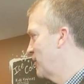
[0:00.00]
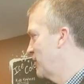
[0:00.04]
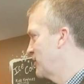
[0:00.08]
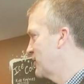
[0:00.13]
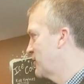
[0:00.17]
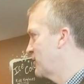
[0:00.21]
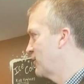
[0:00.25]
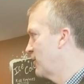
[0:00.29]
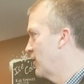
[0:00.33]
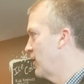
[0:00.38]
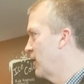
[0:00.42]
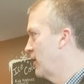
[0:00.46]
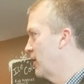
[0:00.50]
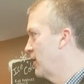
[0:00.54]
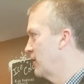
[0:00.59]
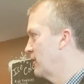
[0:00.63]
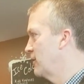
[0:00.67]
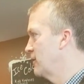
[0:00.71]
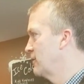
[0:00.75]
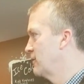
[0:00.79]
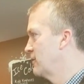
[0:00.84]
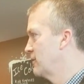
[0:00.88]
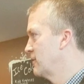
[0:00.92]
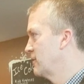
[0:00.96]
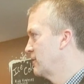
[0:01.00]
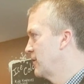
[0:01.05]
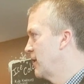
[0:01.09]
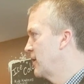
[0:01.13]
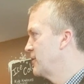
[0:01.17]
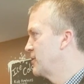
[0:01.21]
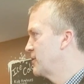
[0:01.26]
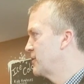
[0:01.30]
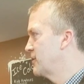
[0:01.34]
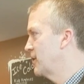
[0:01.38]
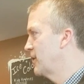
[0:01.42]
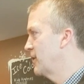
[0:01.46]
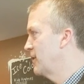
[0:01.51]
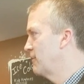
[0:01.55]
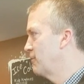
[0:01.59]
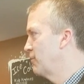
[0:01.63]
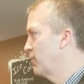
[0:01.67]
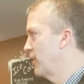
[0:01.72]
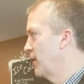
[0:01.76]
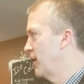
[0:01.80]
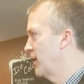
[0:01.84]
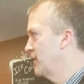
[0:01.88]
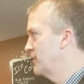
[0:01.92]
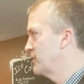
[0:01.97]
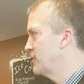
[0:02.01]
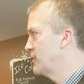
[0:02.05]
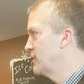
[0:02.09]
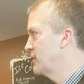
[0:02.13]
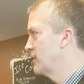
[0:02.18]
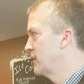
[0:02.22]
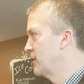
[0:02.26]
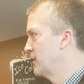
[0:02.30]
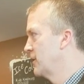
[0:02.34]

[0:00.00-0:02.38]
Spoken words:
want a strong legislative branch.